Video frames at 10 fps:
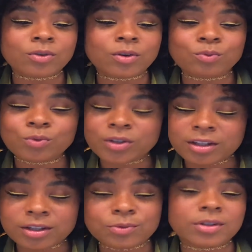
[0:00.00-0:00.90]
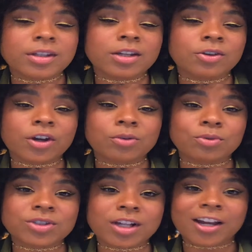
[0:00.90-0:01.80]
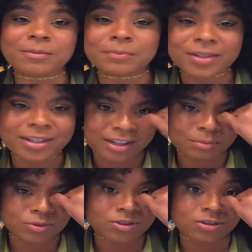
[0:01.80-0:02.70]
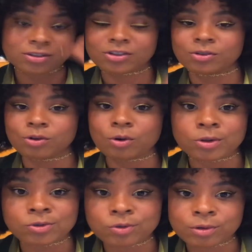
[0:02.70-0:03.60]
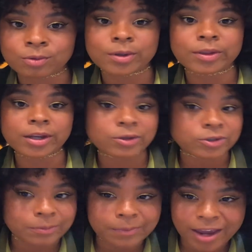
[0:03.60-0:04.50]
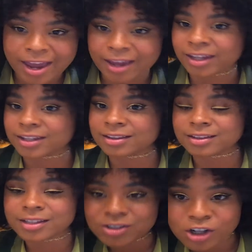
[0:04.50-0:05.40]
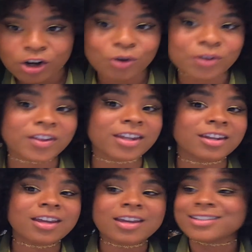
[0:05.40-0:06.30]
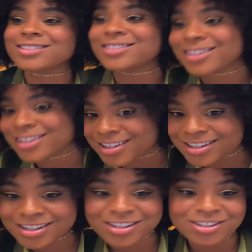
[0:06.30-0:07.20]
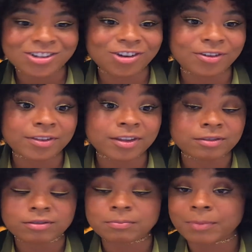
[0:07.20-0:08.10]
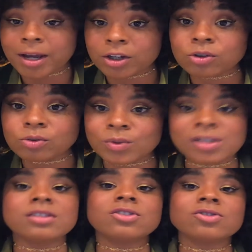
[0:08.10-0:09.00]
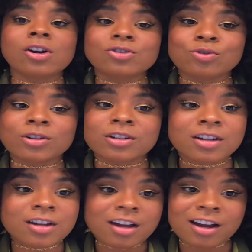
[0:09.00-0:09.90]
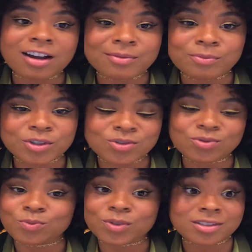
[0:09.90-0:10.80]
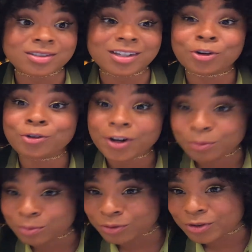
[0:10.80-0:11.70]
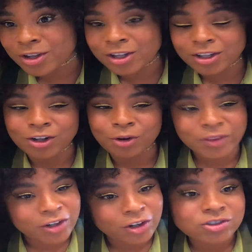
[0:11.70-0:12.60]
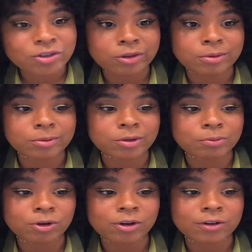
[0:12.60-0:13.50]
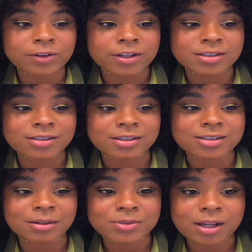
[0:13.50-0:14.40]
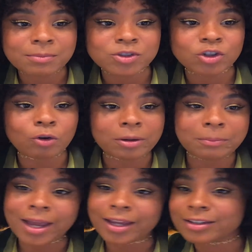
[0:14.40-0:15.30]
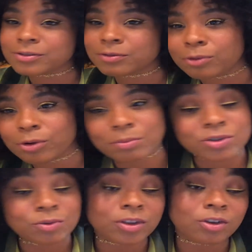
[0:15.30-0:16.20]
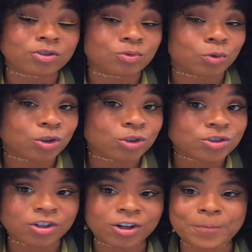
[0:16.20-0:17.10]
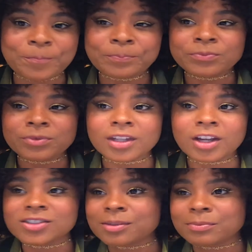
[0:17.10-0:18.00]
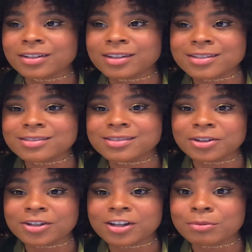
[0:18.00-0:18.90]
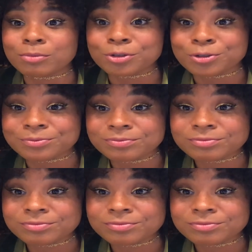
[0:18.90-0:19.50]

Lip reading: a really, really incredible time being able to, you know, go on tour with Anderson Paak and Lizzo and then Sid, you know, and then my own to talk to her, which was incredible, you know. And then also the pro of it is sometimes going back and forth between those worlds are something necessary to humble you.